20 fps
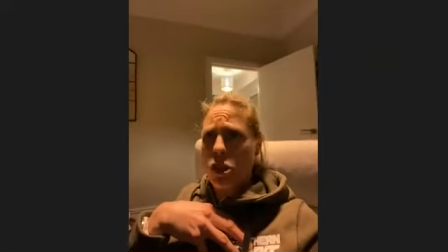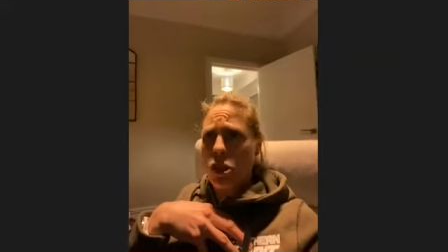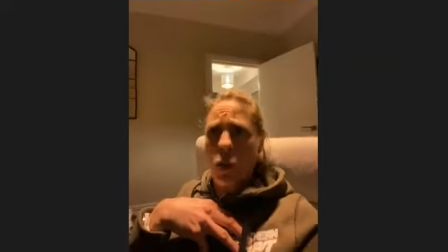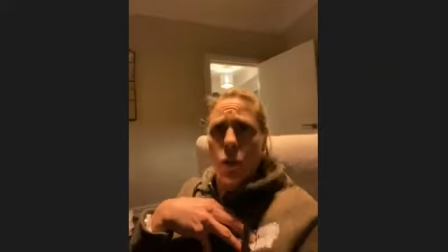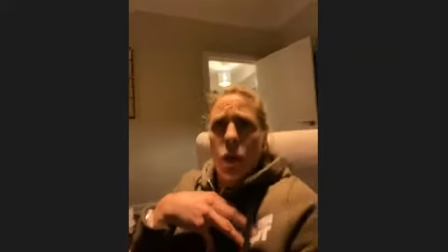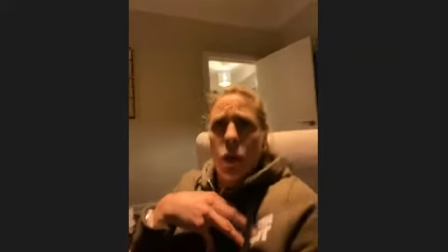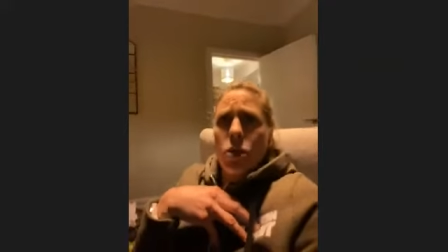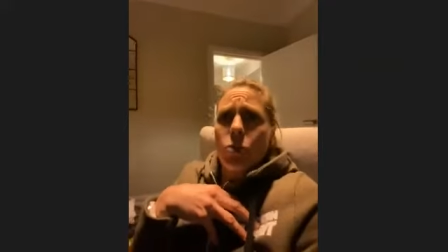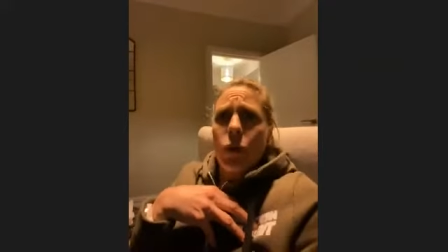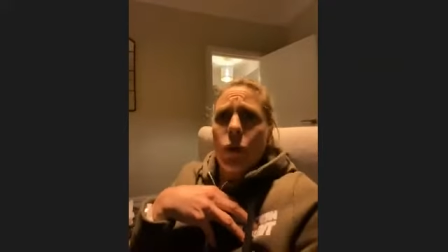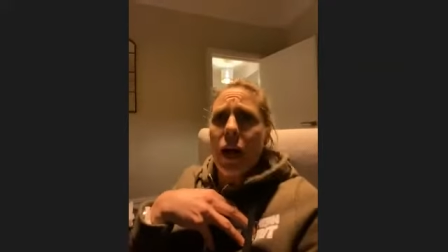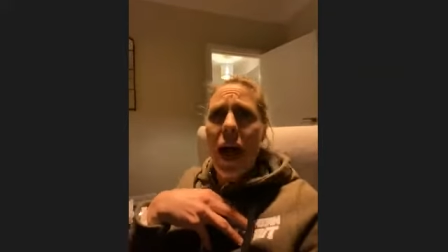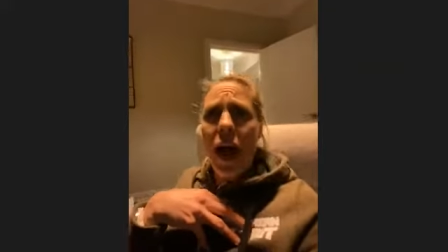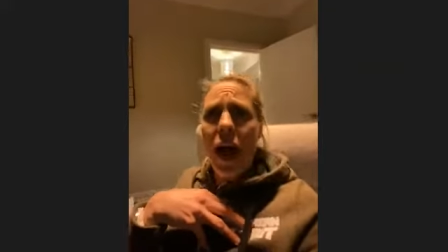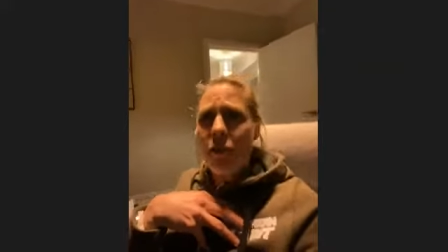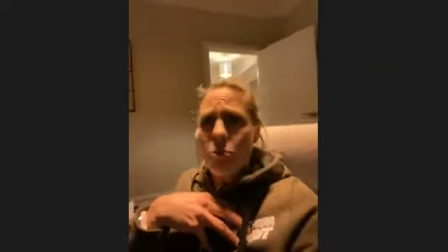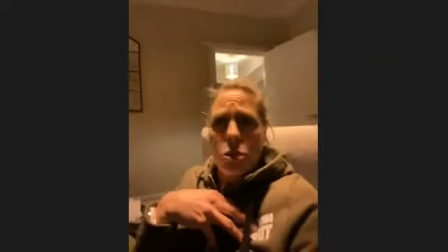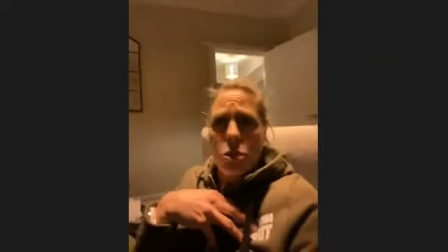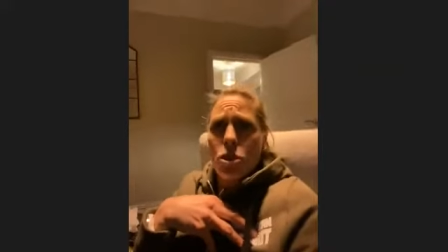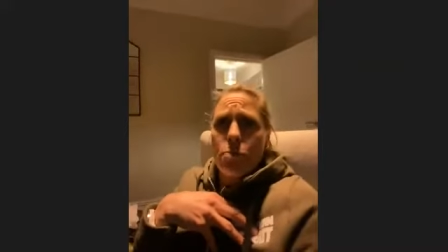So what do I
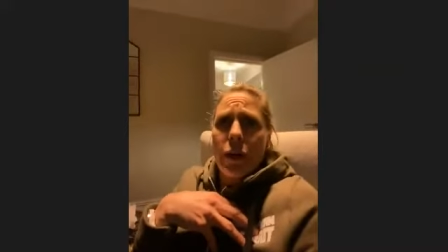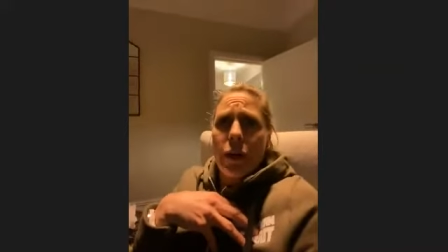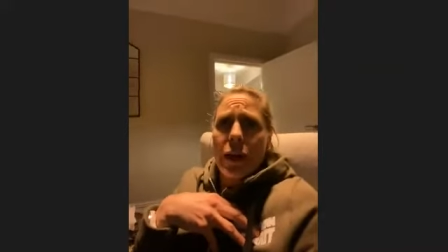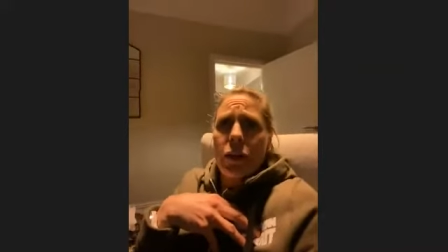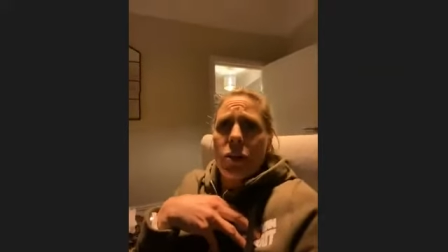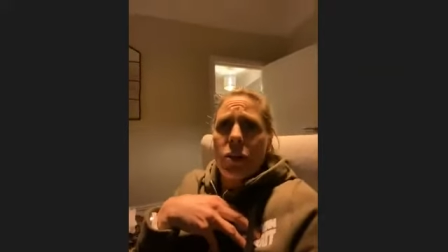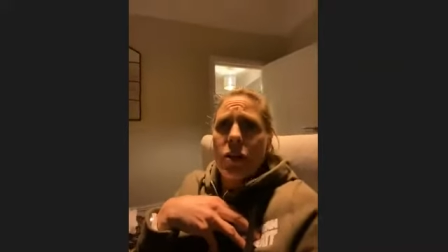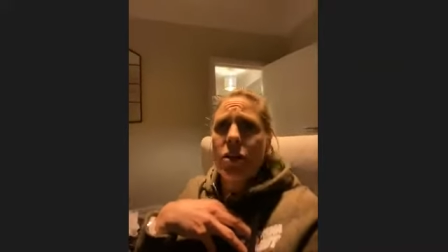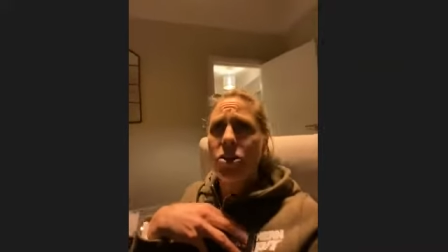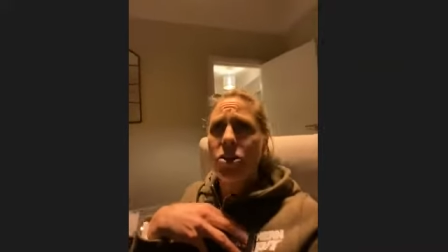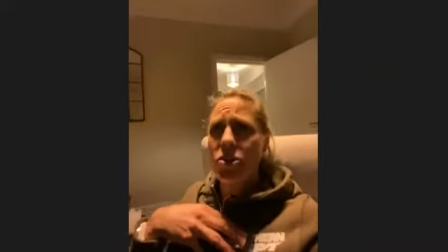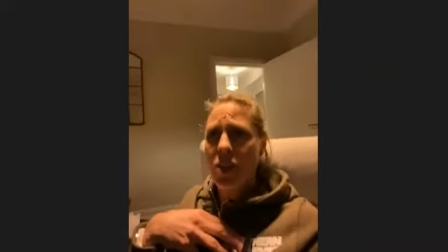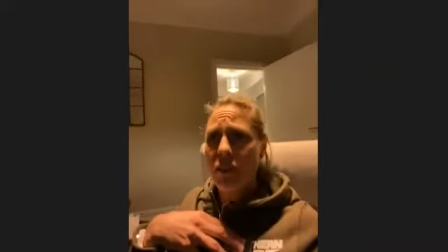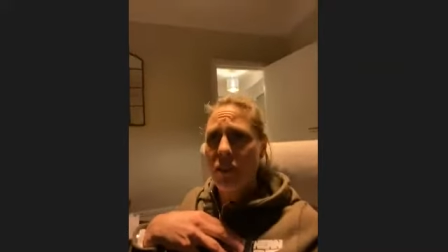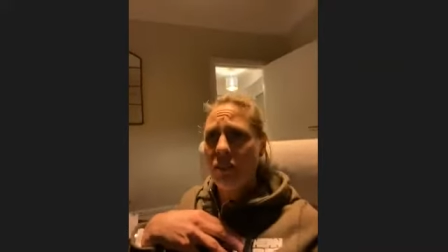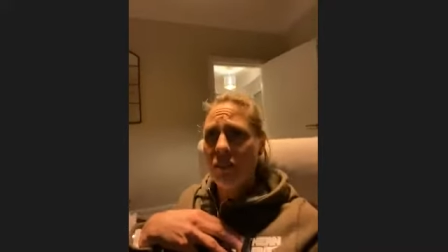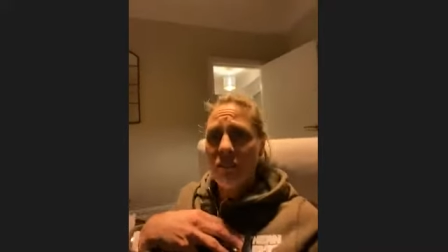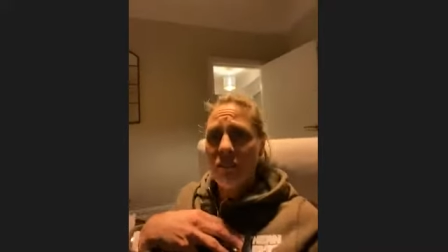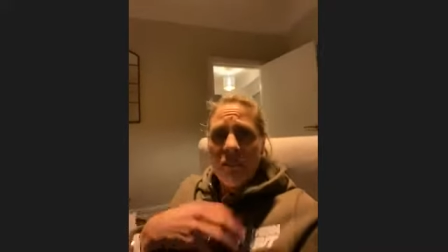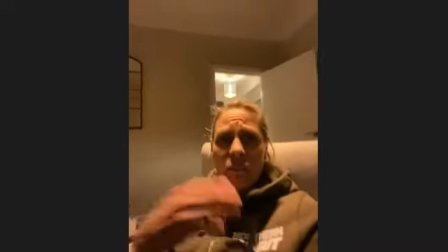have? What's my
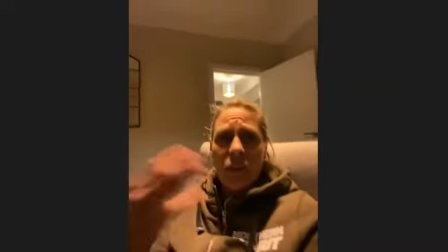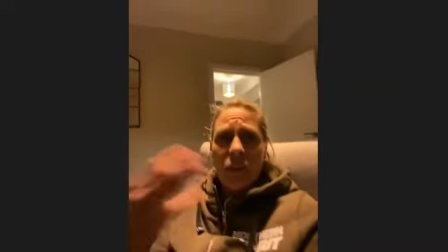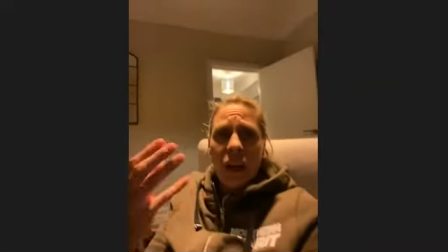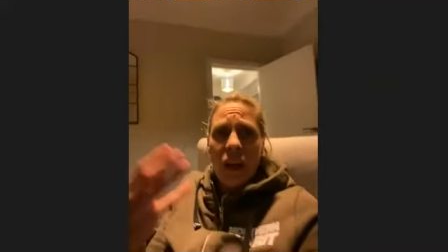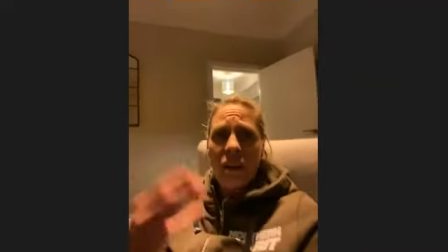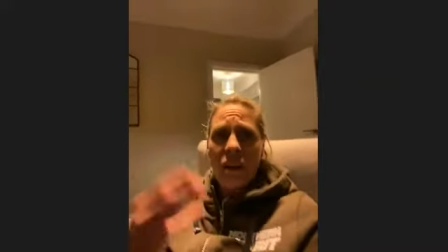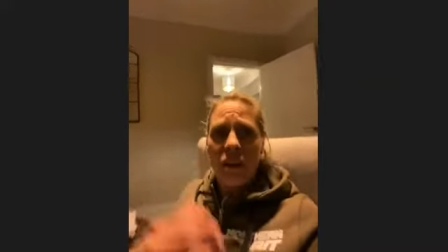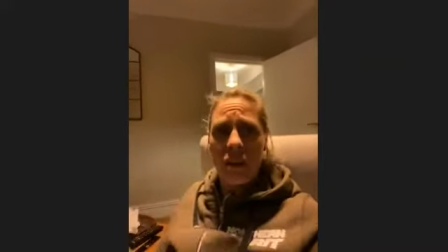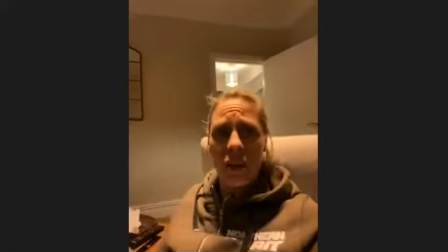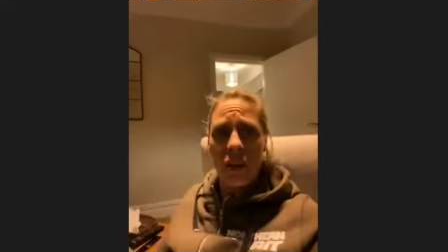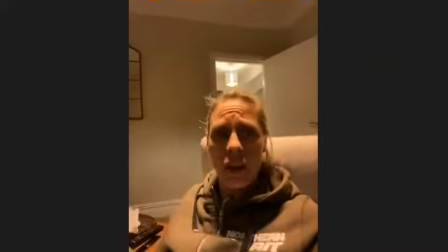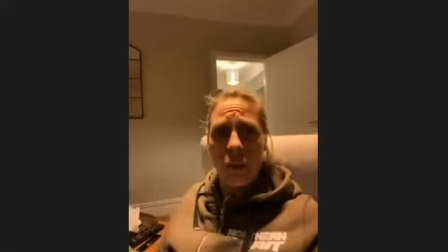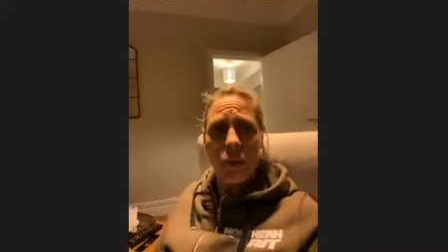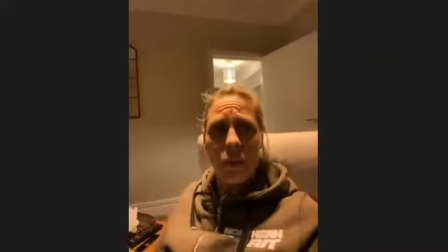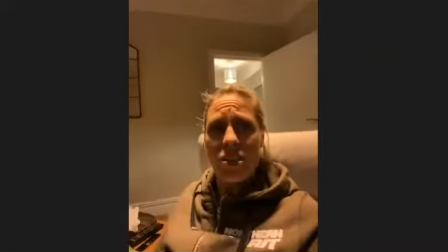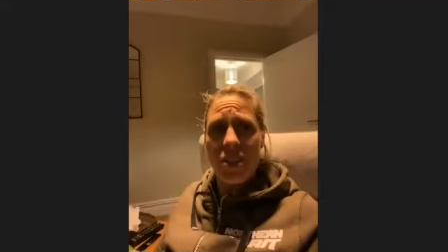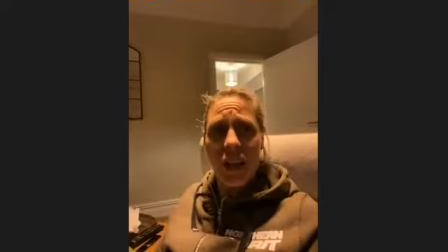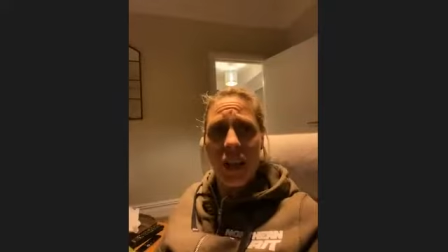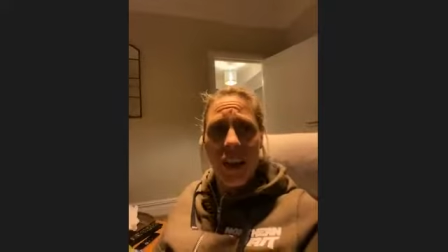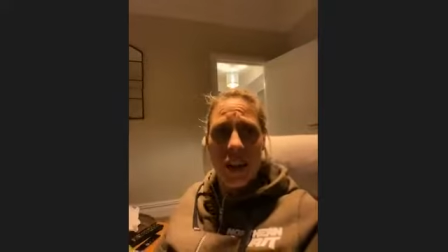condition? Well, you know,
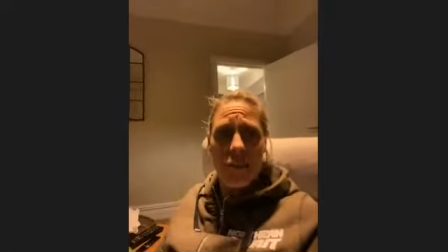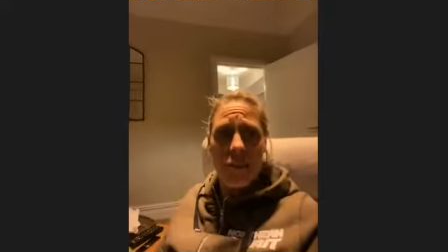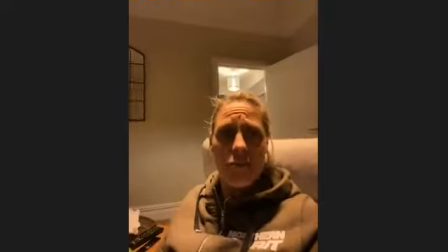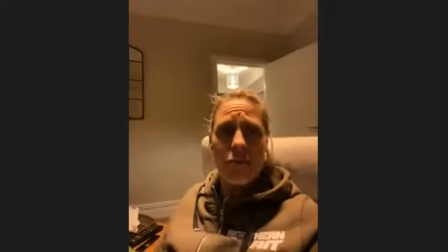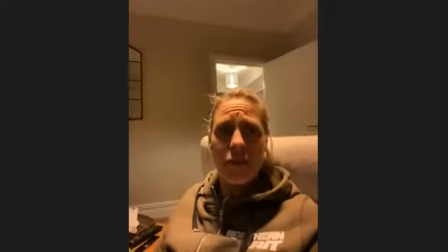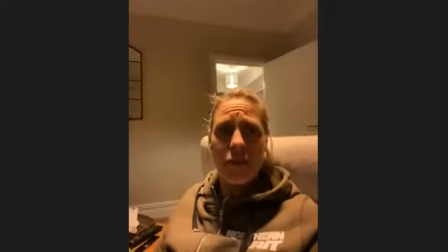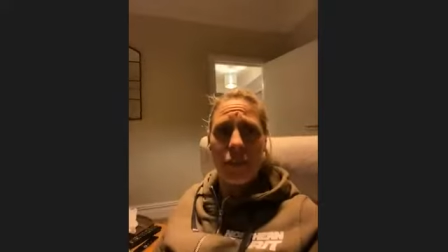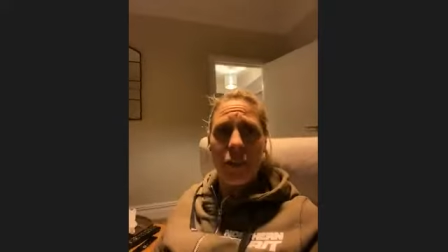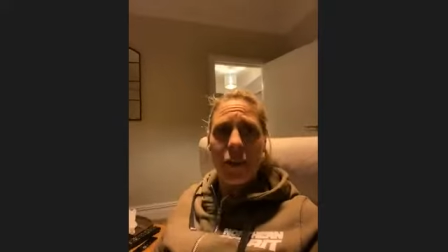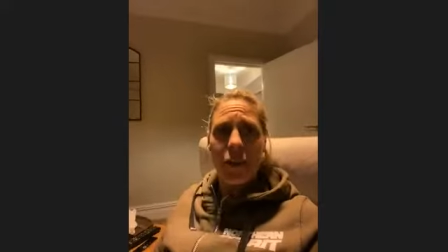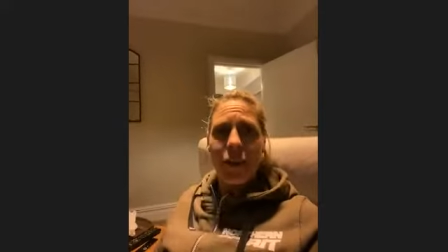it's life.